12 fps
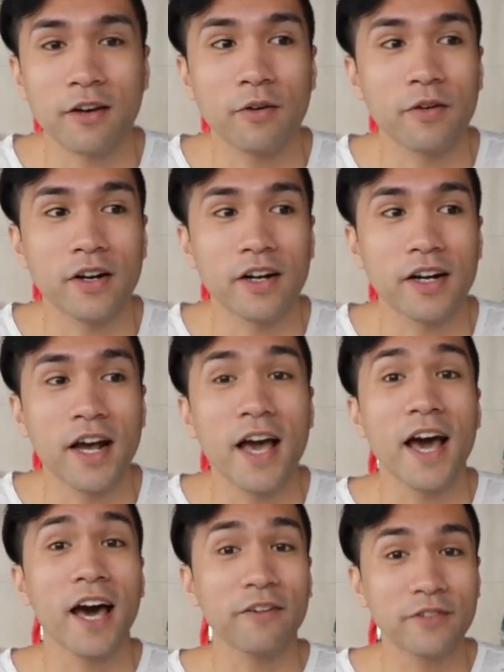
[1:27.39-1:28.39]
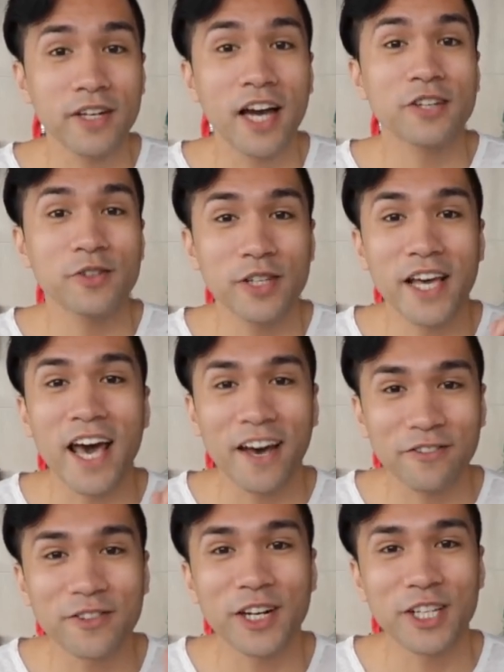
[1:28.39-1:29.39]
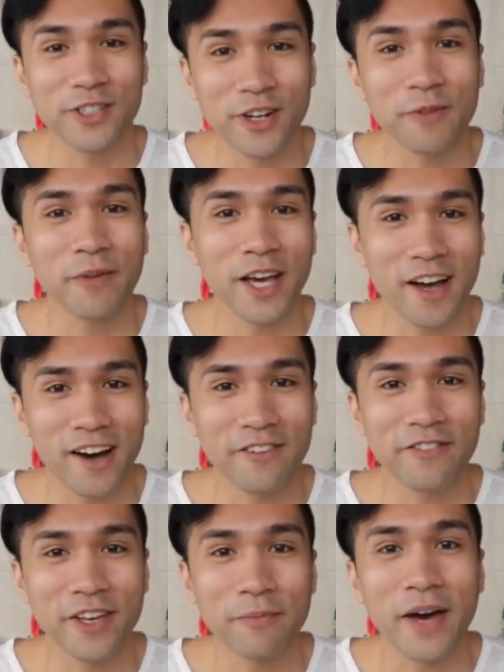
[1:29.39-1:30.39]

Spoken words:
Or after I drink my coffee,